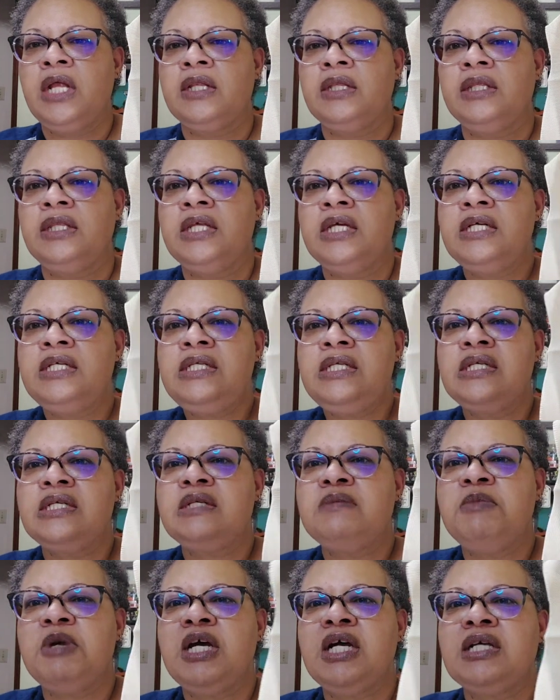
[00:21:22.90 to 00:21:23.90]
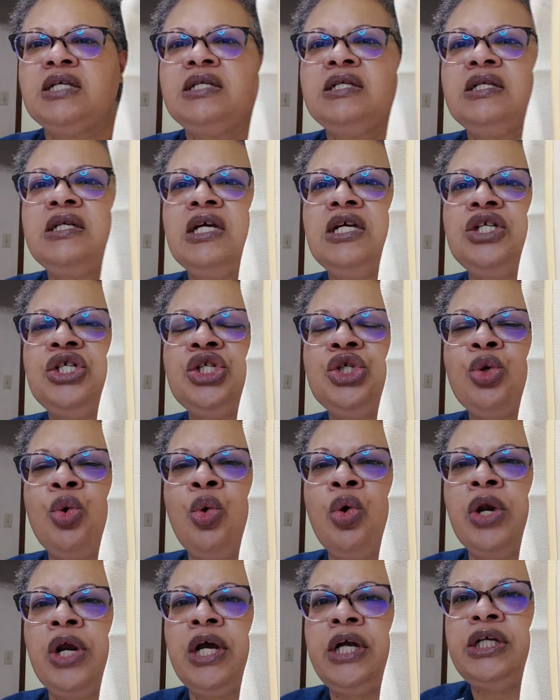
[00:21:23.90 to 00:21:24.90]
This is being stitched
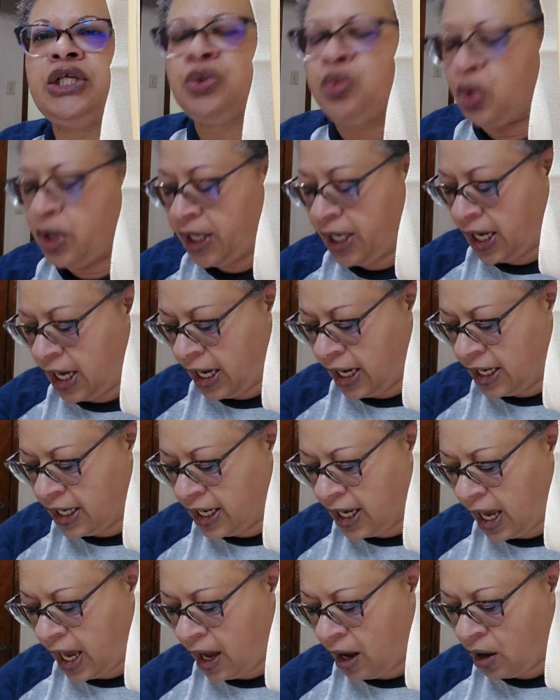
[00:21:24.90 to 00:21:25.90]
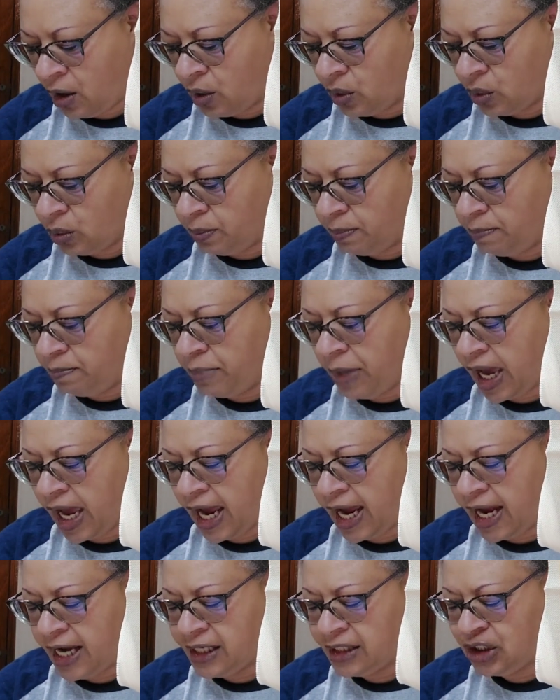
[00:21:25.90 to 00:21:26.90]
on a 28 count
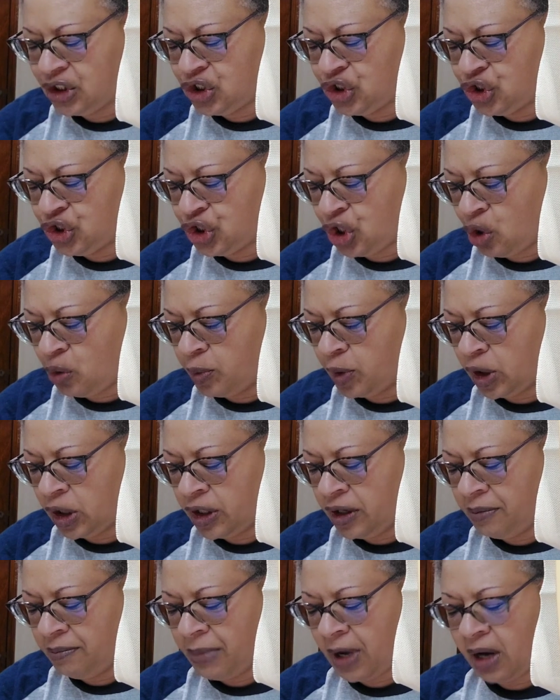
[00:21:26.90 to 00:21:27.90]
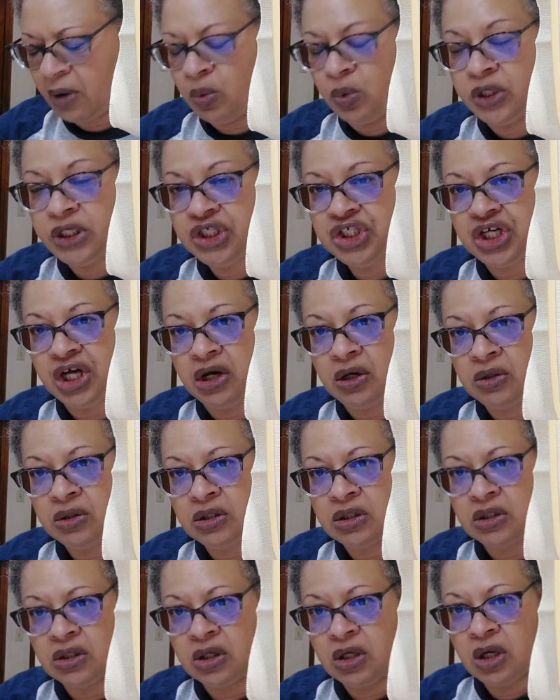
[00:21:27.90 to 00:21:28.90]
beige Jobelan by
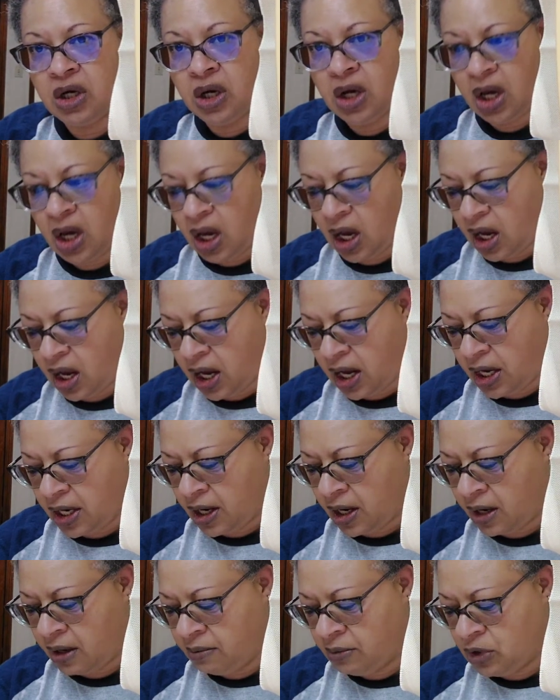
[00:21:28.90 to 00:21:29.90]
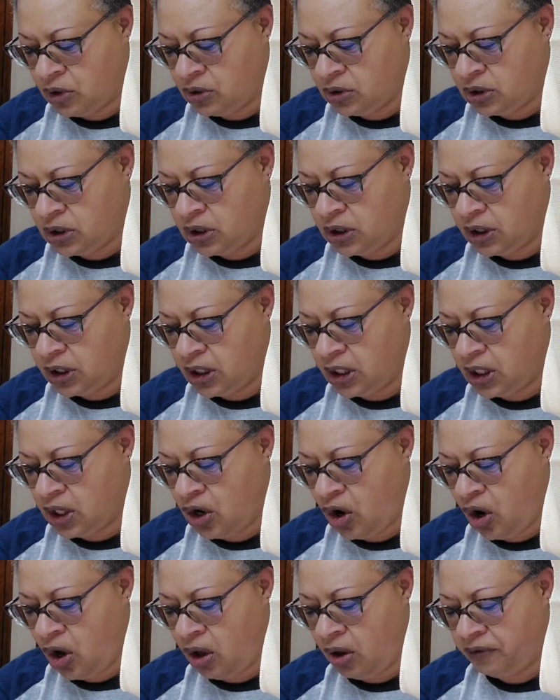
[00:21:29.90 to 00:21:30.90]
Wichelt. And I'm using the
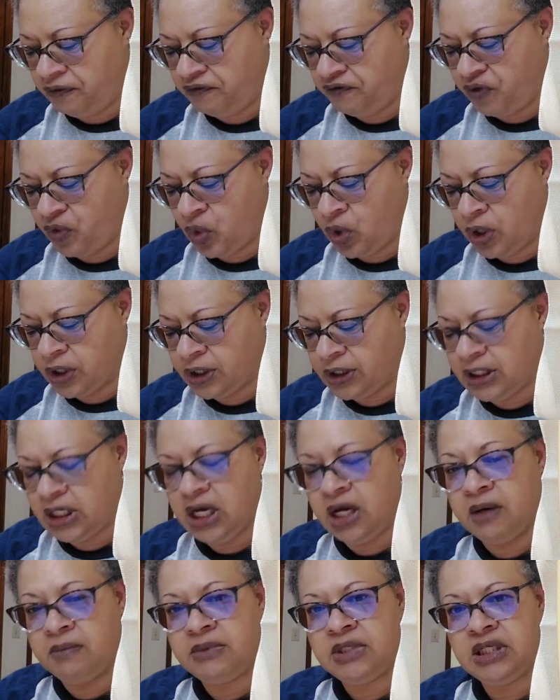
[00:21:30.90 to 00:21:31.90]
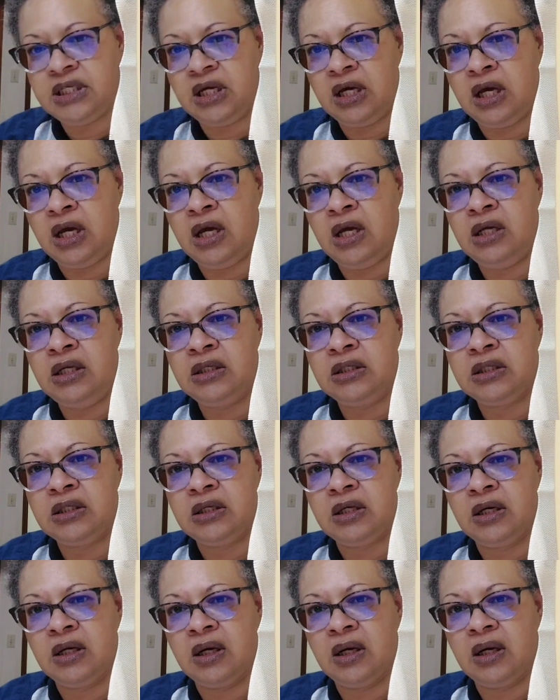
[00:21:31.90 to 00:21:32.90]
called for DMCs